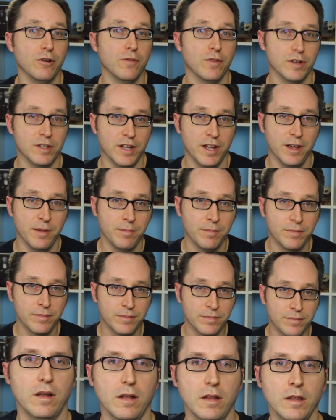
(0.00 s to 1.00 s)
over time.
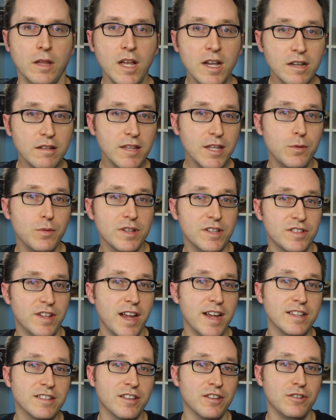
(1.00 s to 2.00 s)
Luckily, what
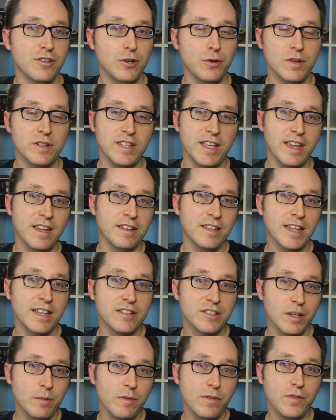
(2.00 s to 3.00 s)
science can do is they can take
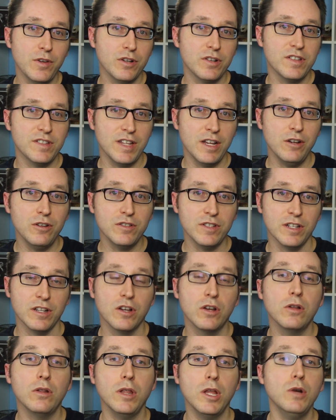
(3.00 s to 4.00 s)
some of your cells
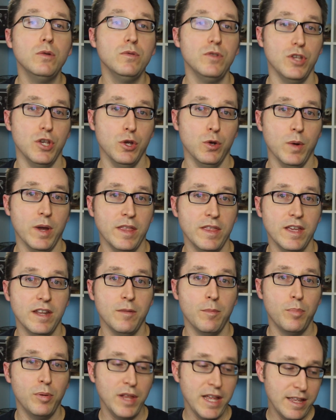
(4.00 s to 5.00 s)
and clone you, and then
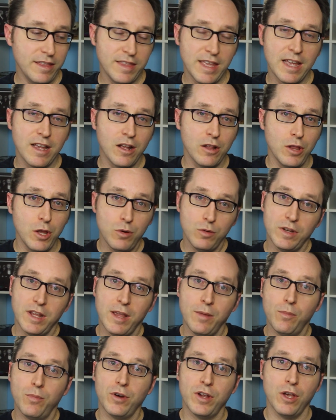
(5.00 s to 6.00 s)
implant that cloned
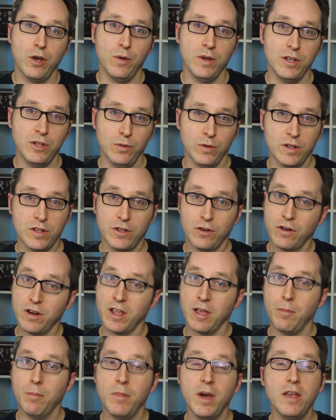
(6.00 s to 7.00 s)
embryo into a
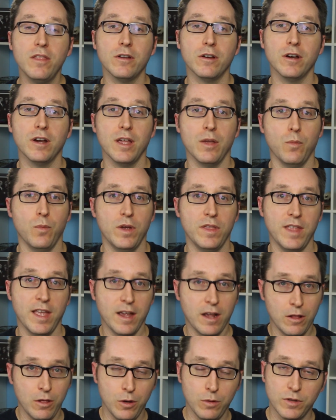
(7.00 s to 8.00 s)
surrogate mother, and when
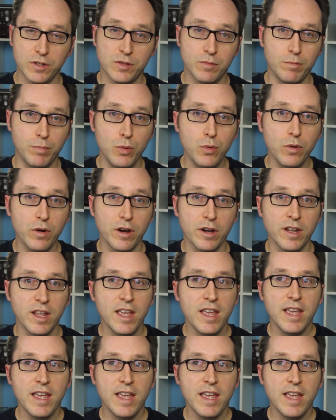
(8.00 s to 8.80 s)
that clone is born,